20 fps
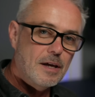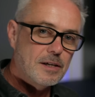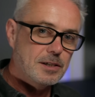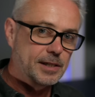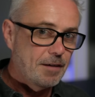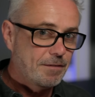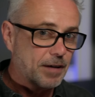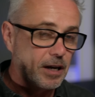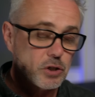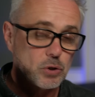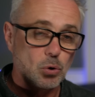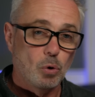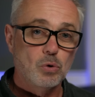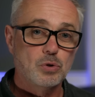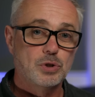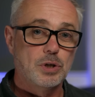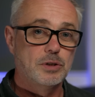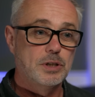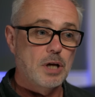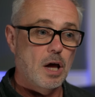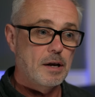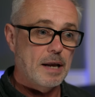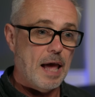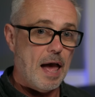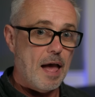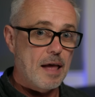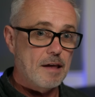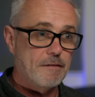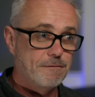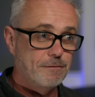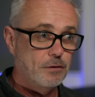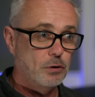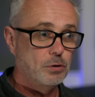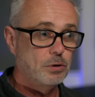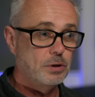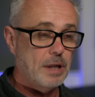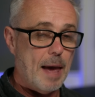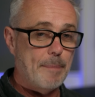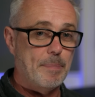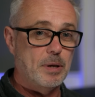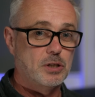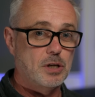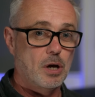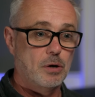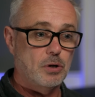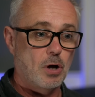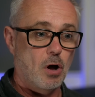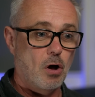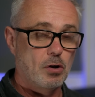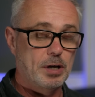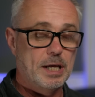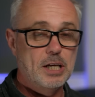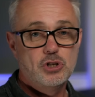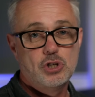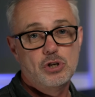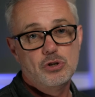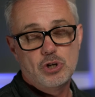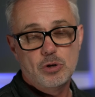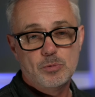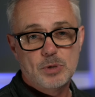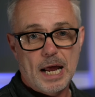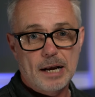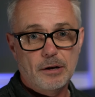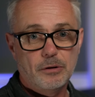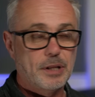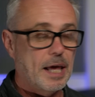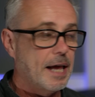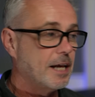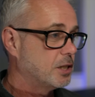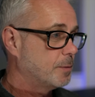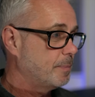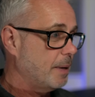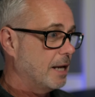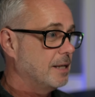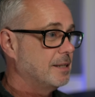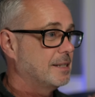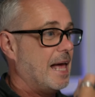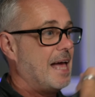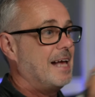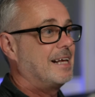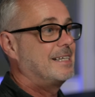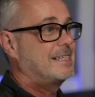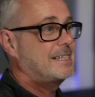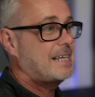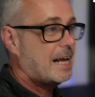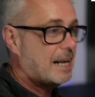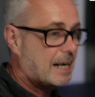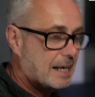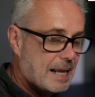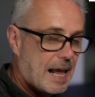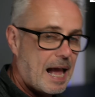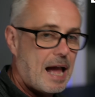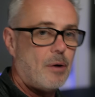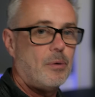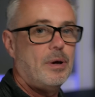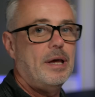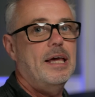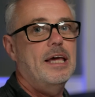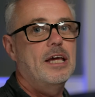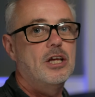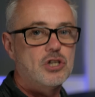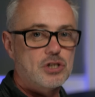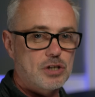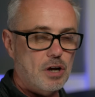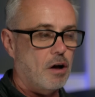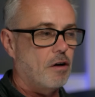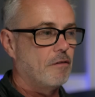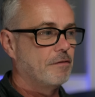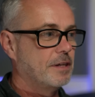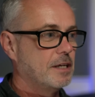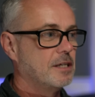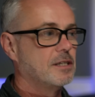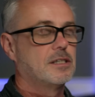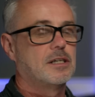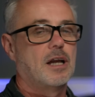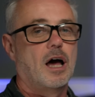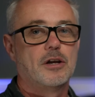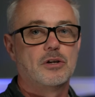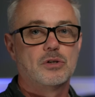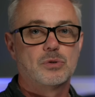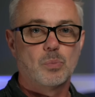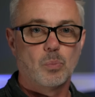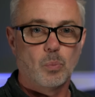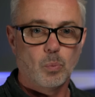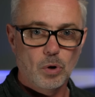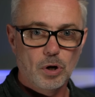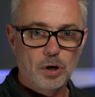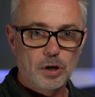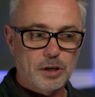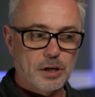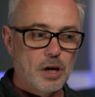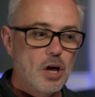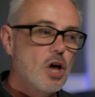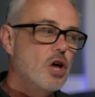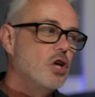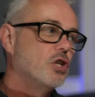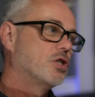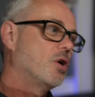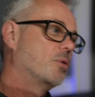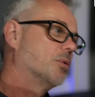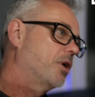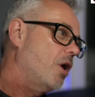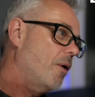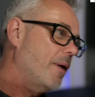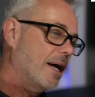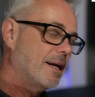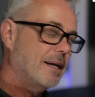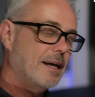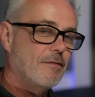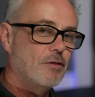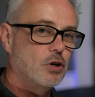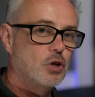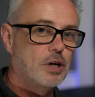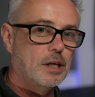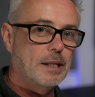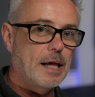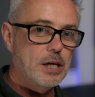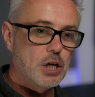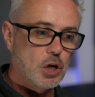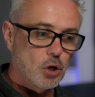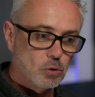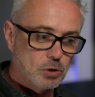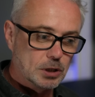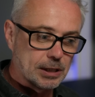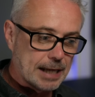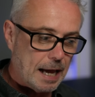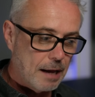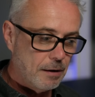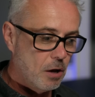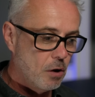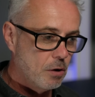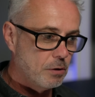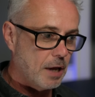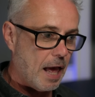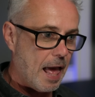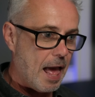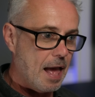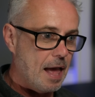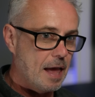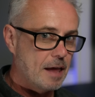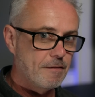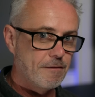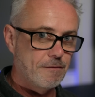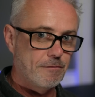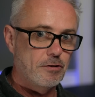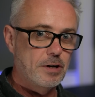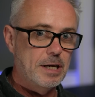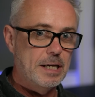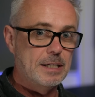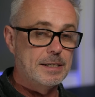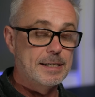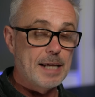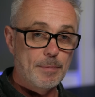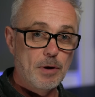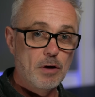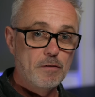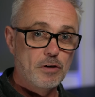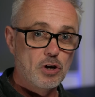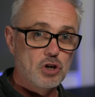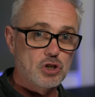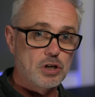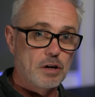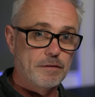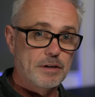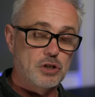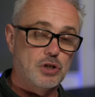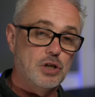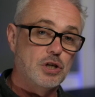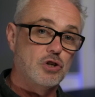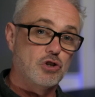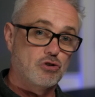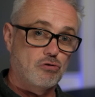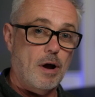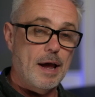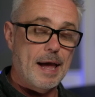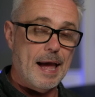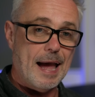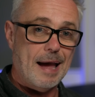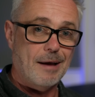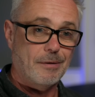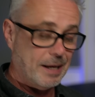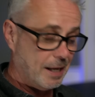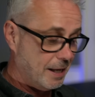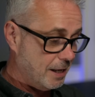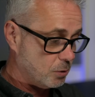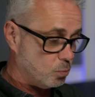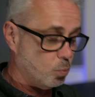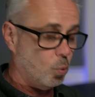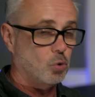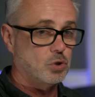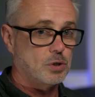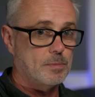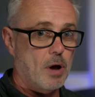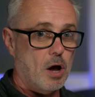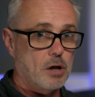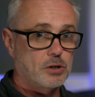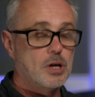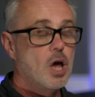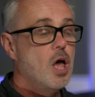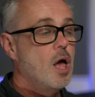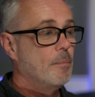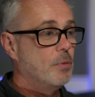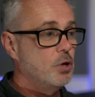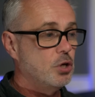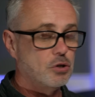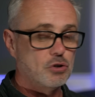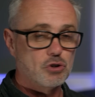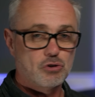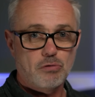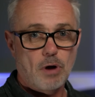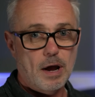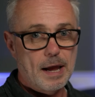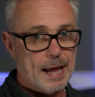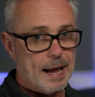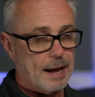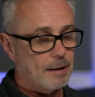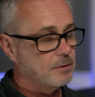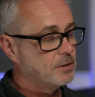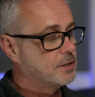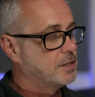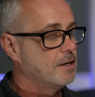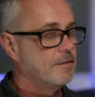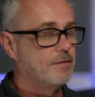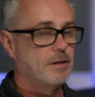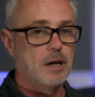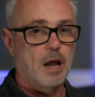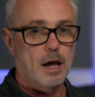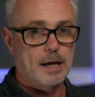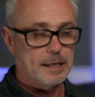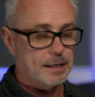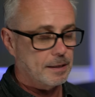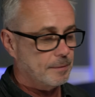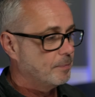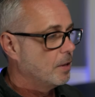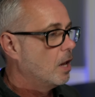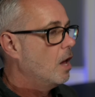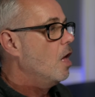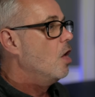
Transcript: Stefan has also done a full episode on his YouTube channel that explains exactly how each of these sliders work. So go ahead and have a look at that. You can also download a free demo version of it so you can try it out. It is watermarked, but you can try it out and see if you like it.